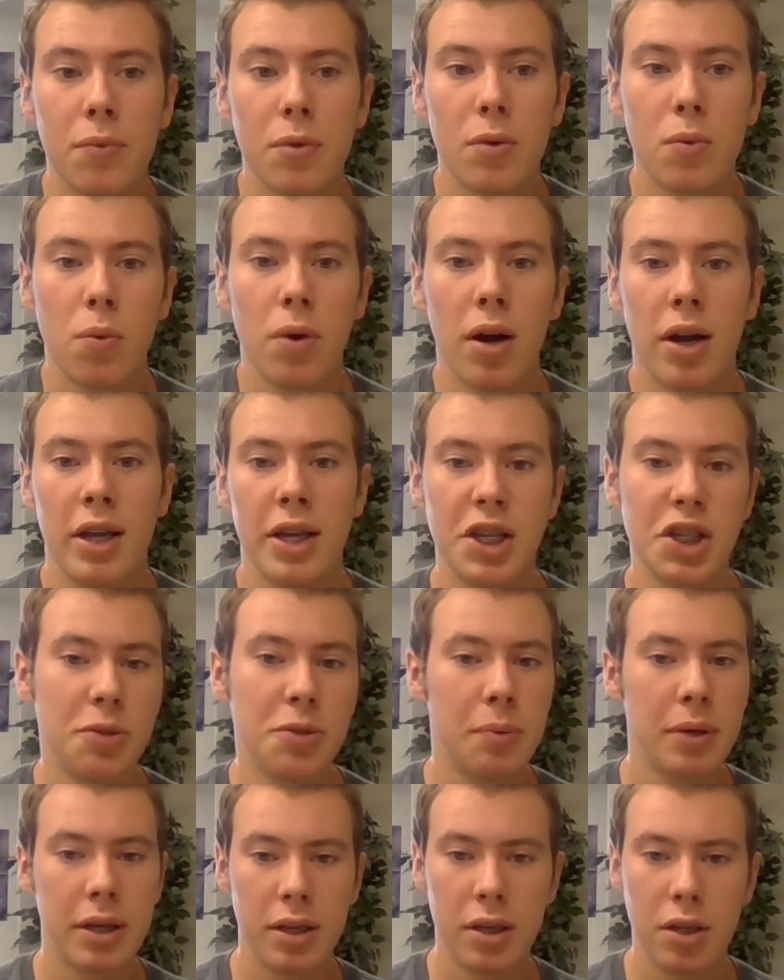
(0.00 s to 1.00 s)
where he's
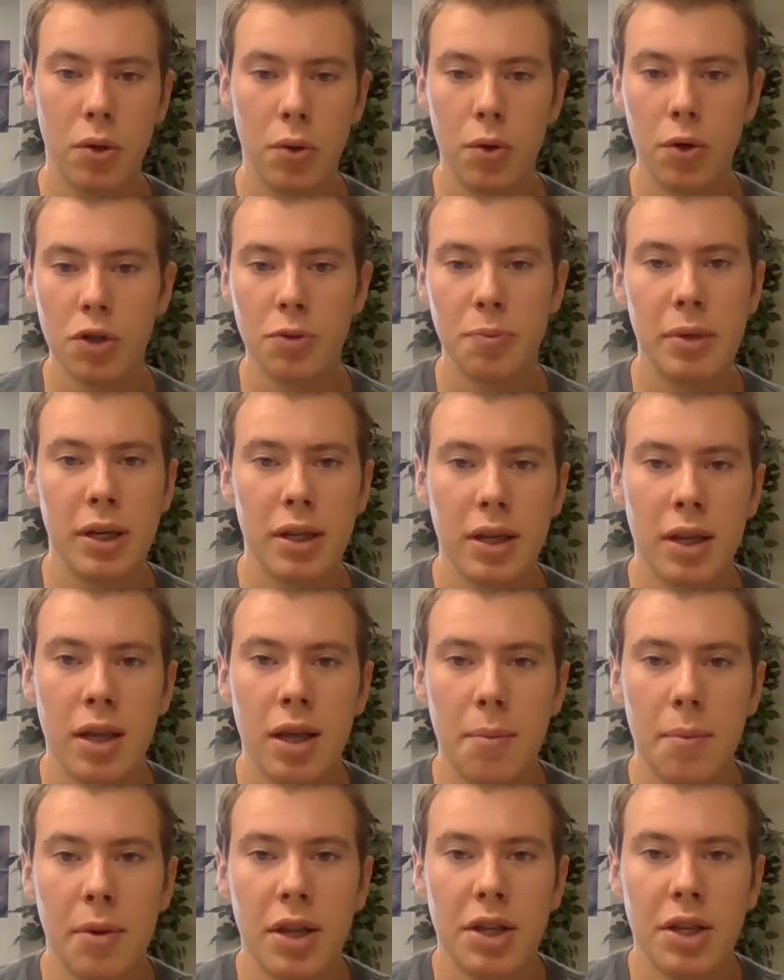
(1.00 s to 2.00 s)
speaking to you, you're speaking to
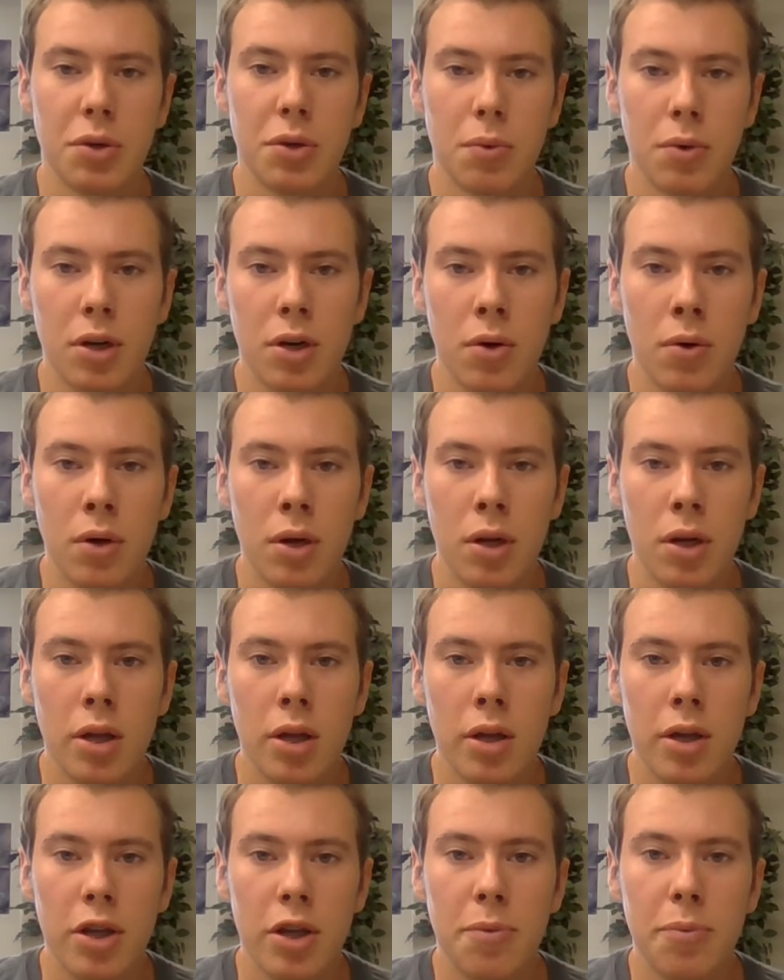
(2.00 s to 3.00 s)
him, and it's a real
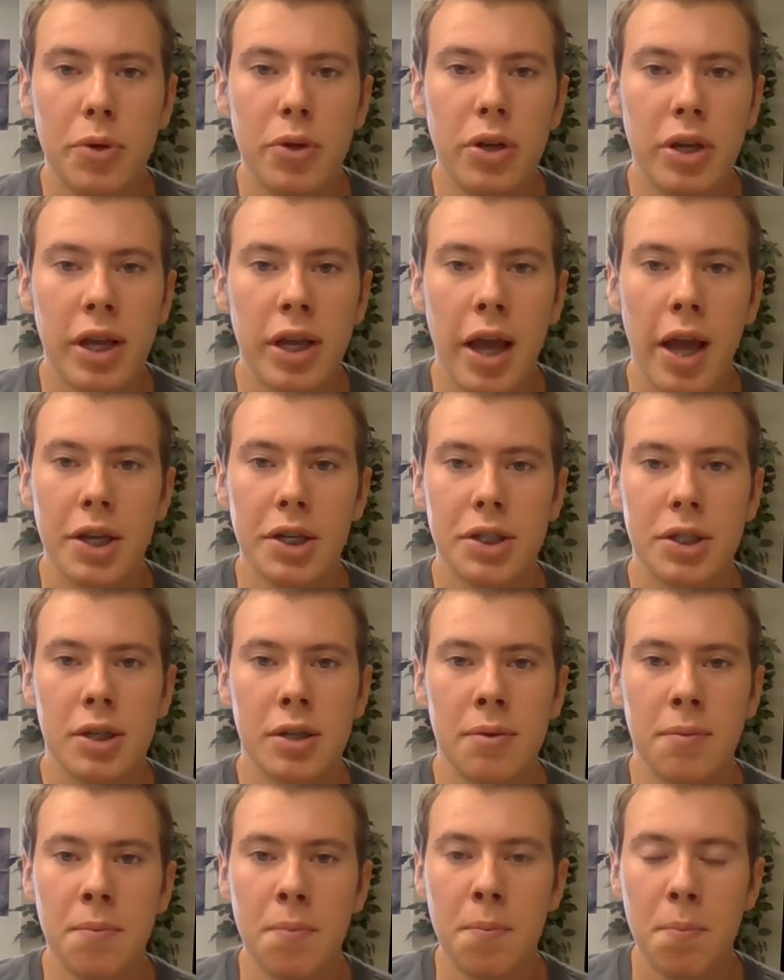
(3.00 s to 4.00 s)

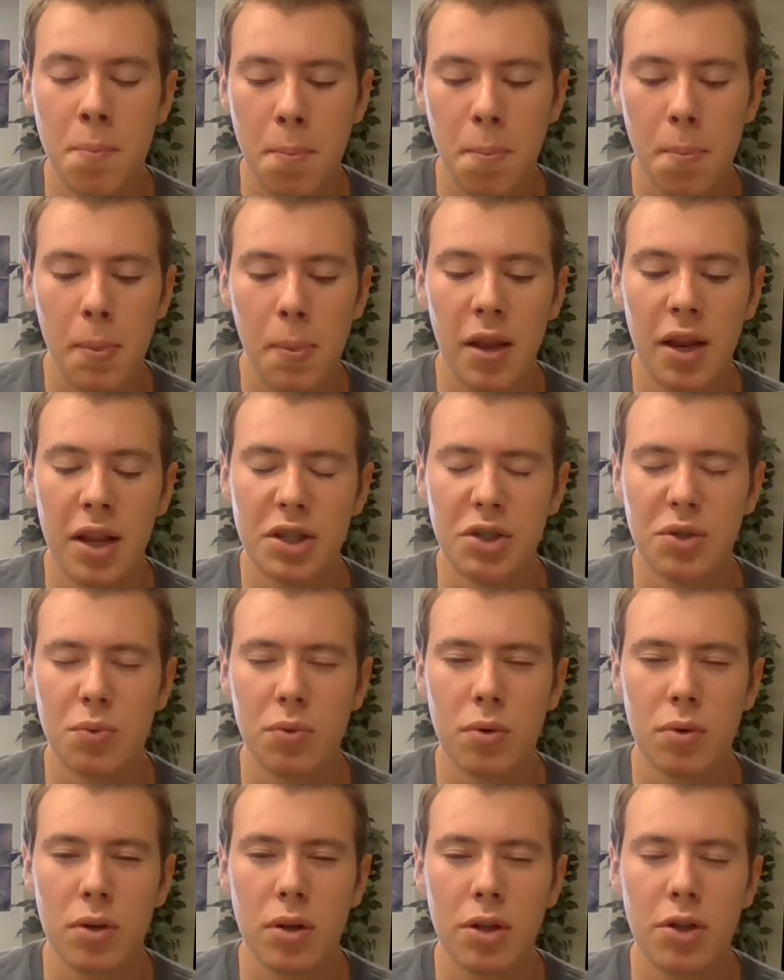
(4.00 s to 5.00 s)
communication, and it's
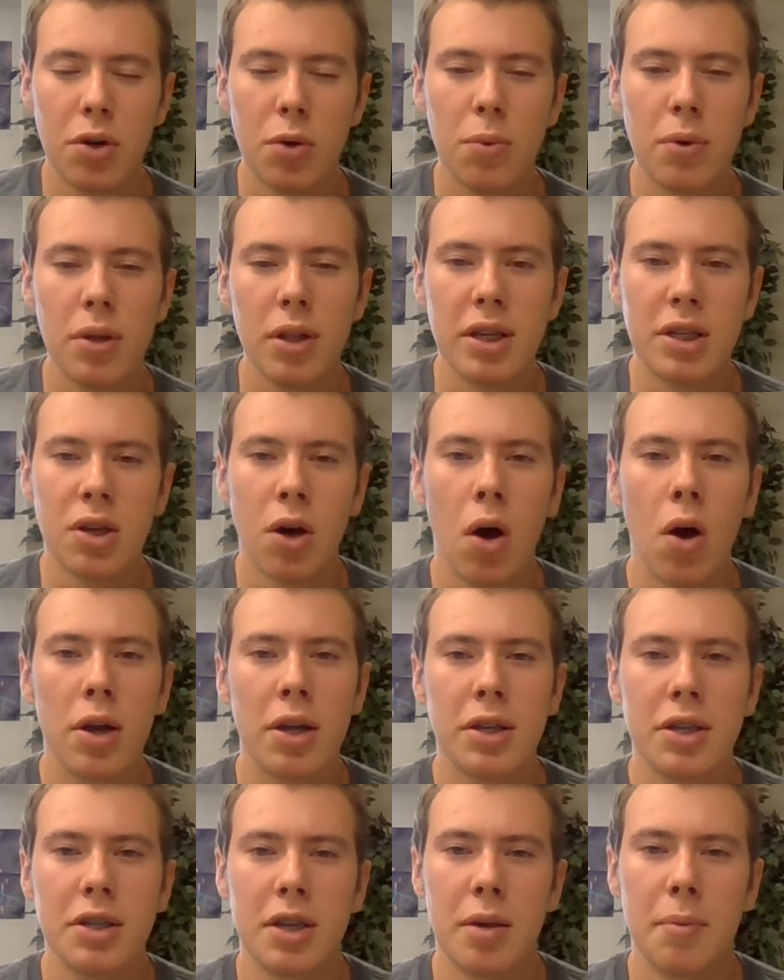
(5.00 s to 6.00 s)
you're really
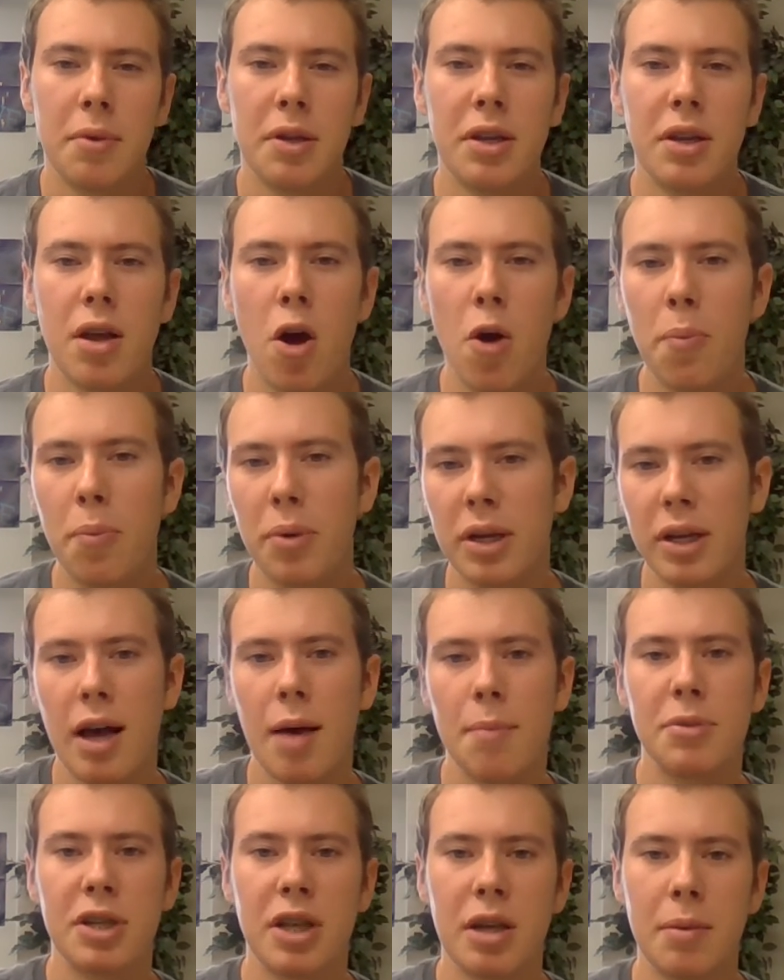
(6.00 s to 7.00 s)
talking to him and opening
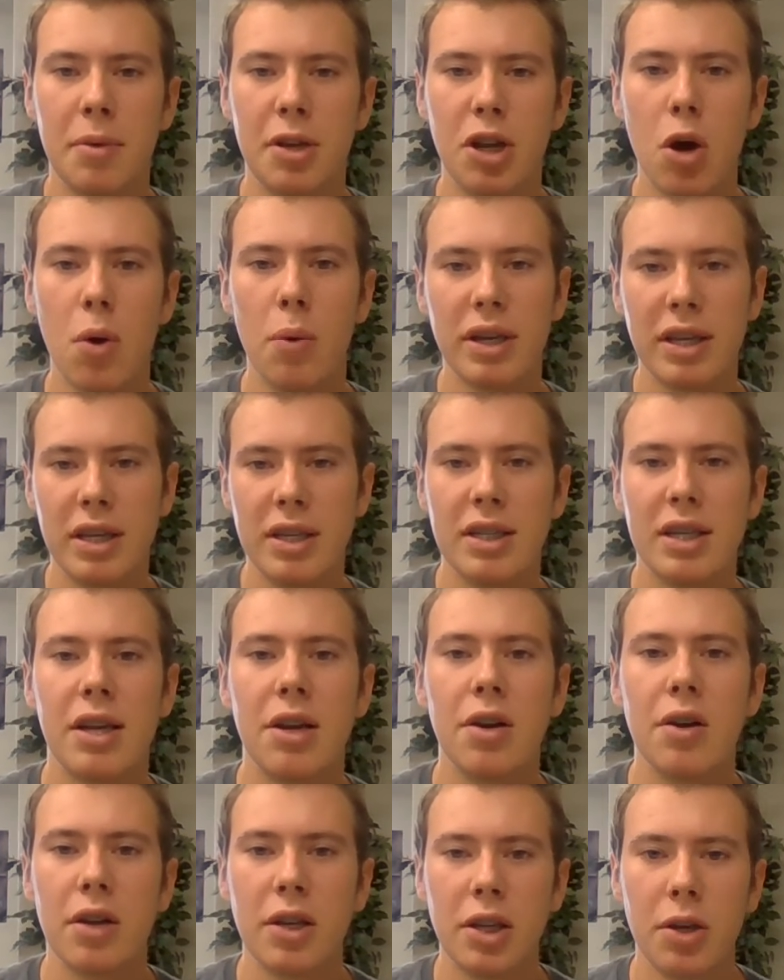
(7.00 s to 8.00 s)
up to him and knowing he's
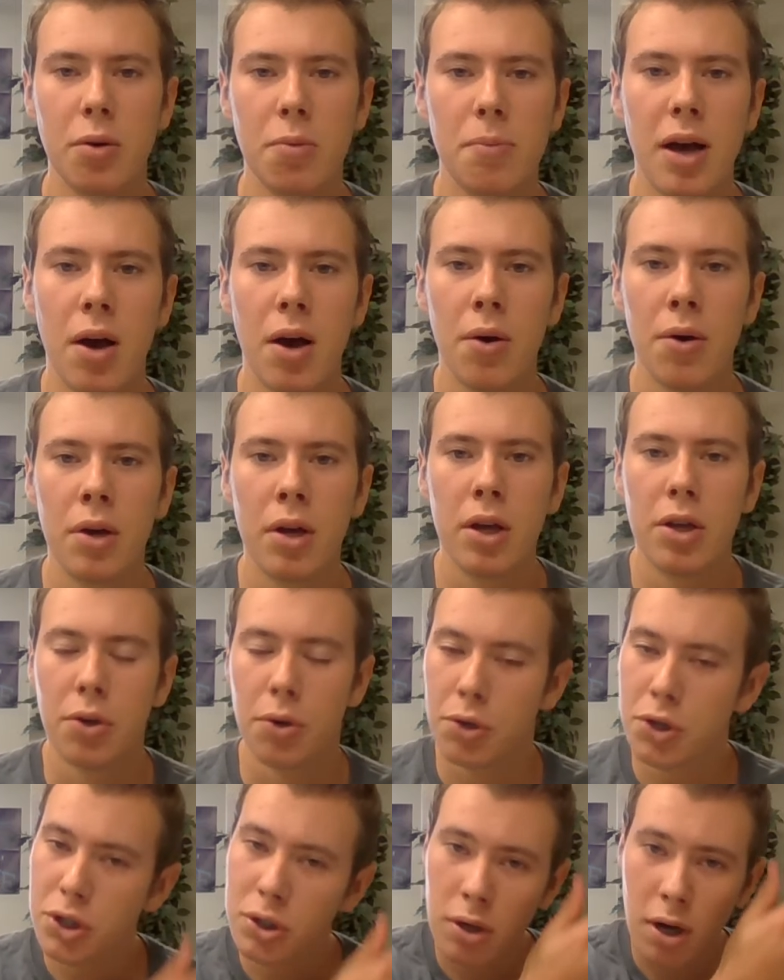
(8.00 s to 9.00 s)
hearing you about
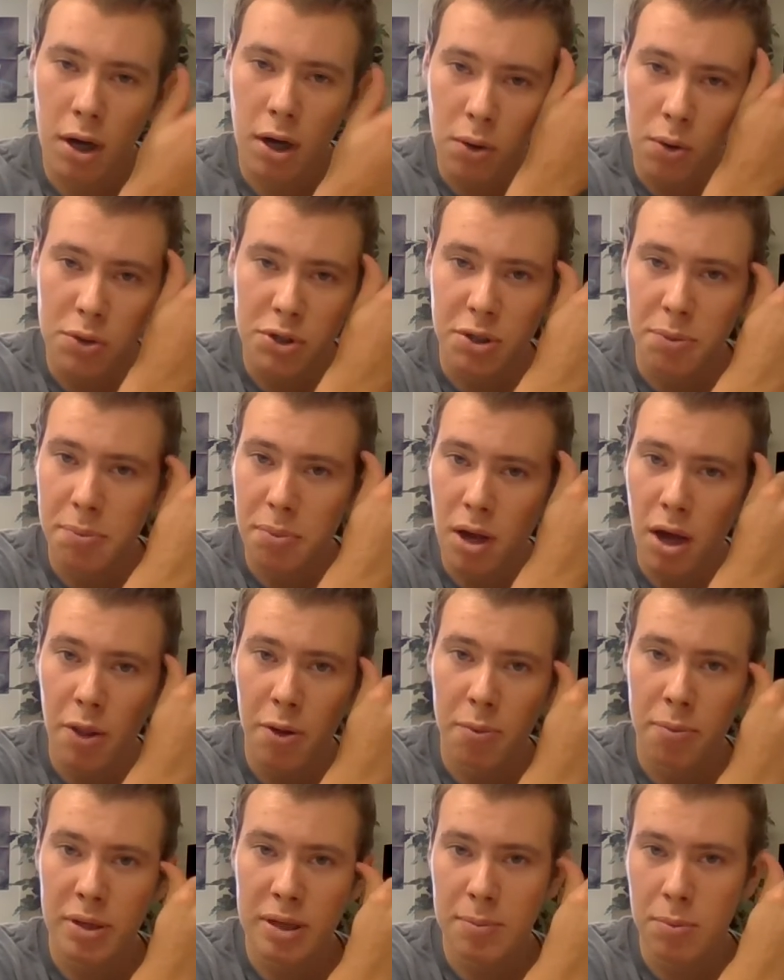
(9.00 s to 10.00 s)
your struggles and
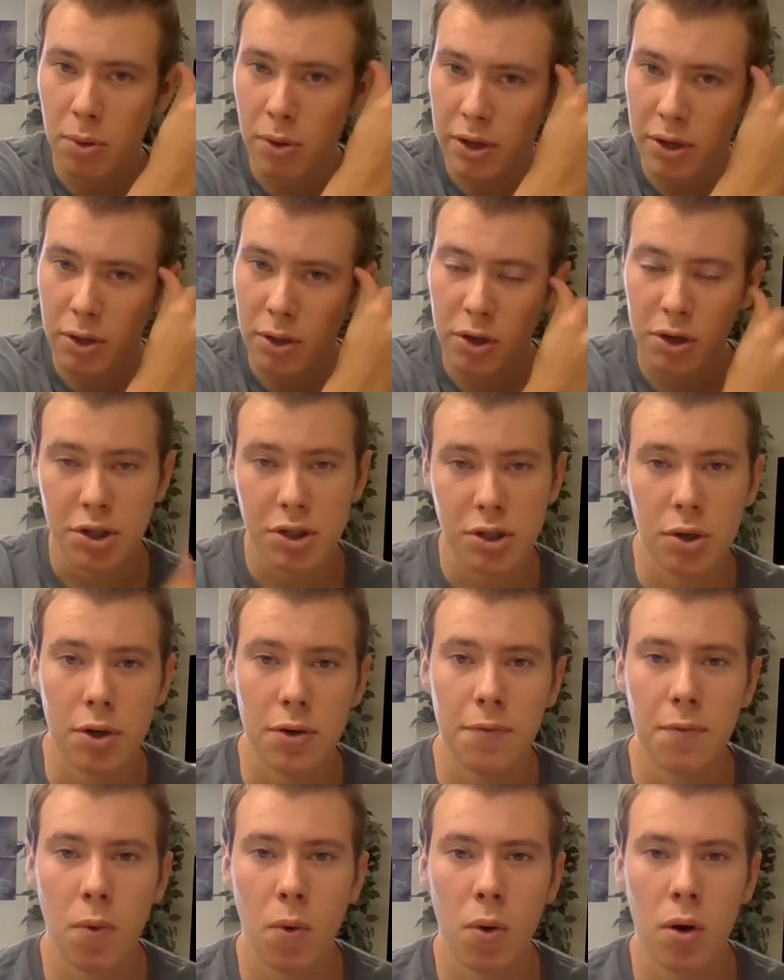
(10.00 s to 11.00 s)
other people that you're
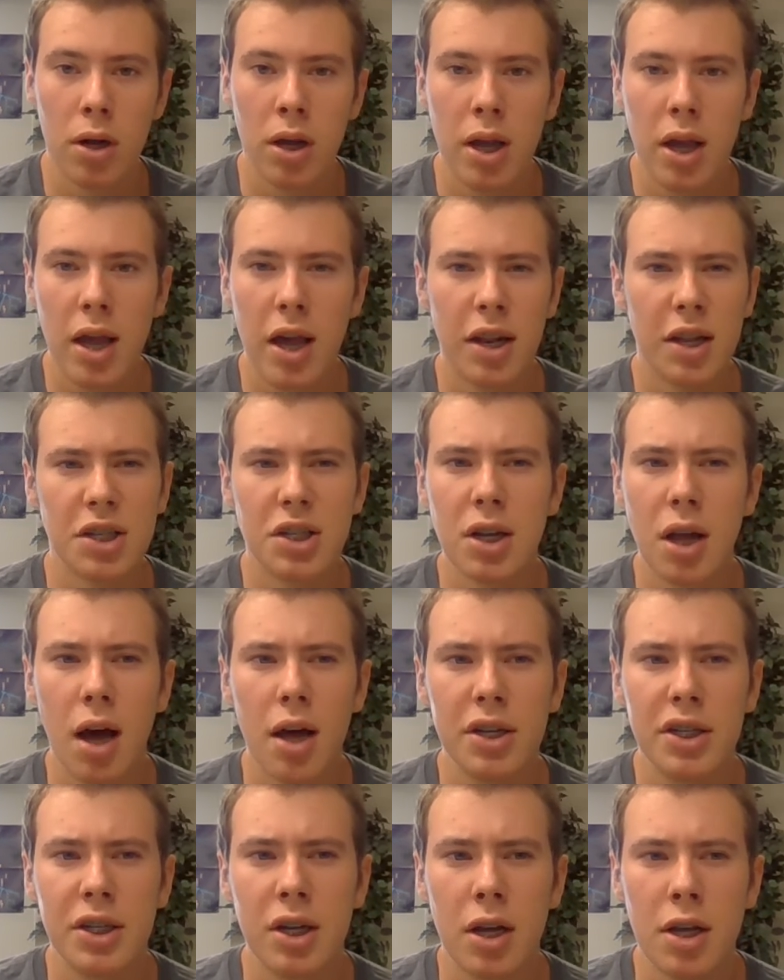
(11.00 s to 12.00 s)
concerned for. And it's
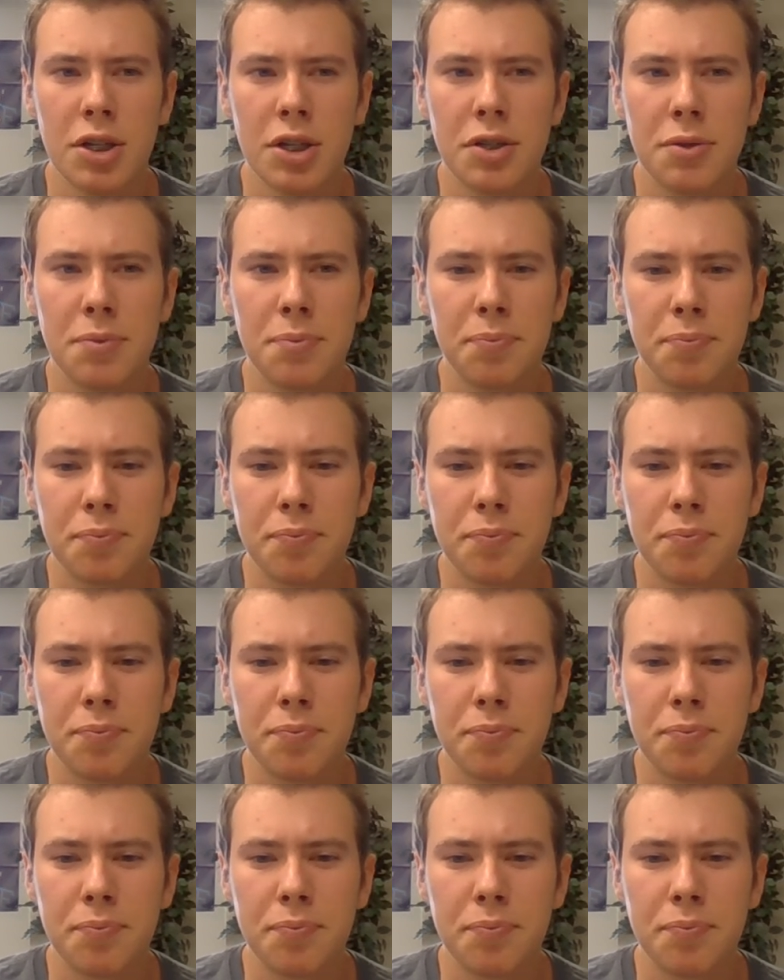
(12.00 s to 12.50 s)
not just